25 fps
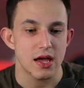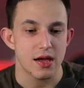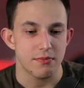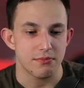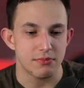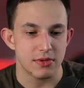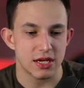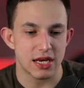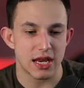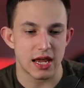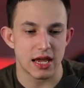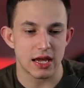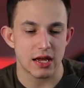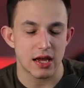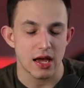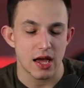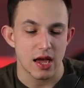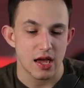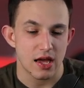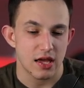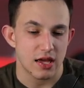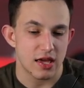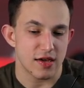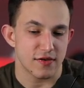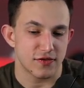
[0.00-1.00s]
Meaning,
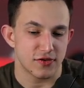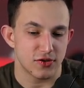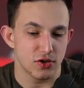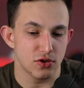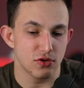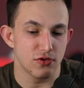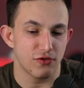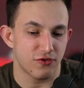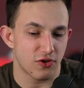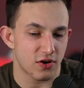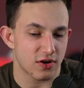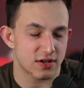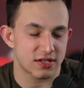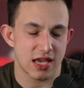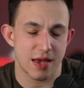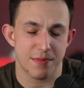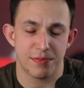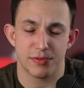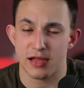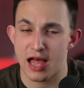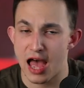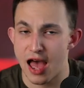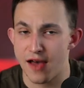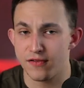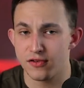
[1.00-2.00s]
if you, for
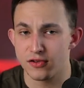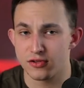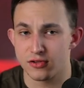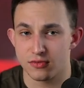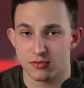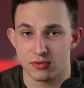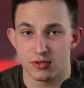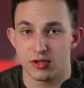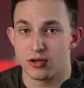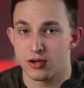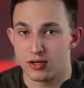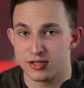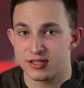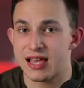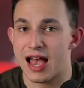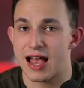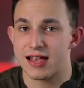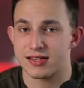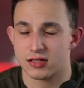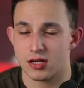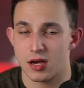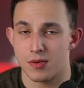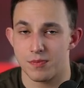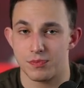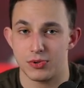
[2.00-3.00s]
example, have a
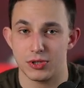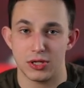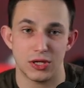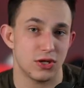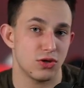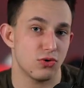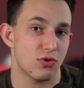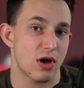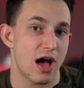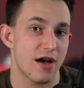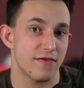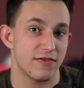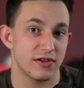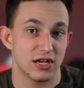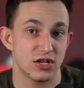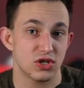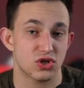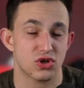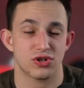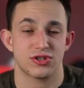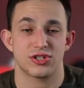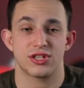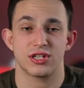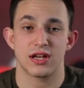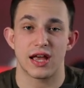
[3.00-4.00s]
SaaS company and you have an
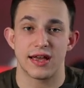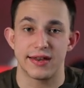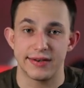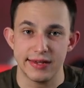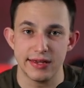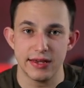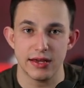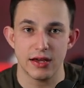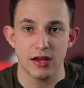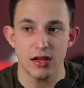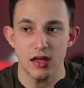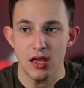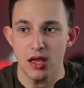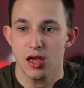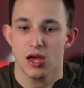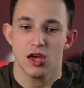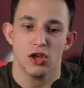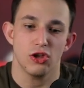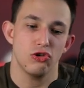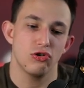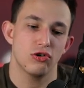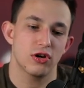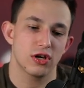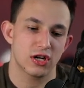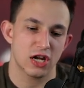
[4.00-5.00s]
interesting idea,
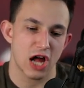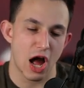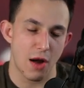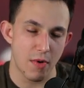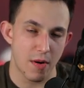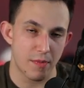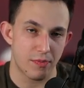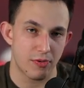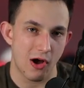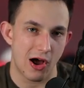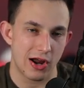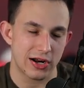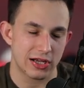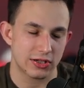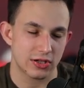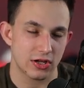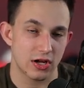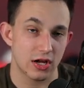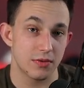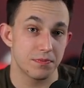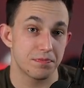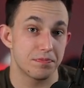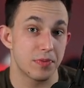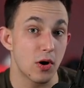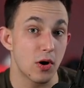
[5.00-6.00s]
you could come on Product Hunt,